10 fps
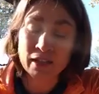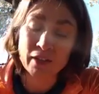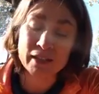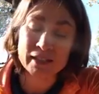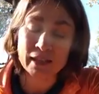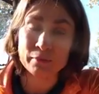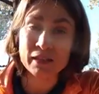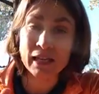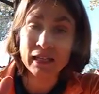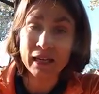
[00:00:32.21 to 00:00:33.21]
and that same
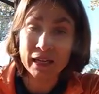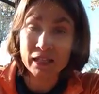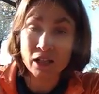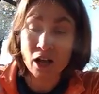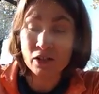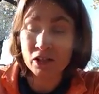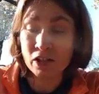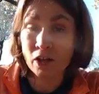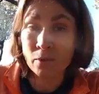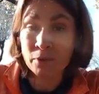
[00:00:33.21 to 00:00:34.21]
sunlight is
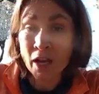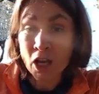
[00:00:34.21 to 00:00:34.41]
also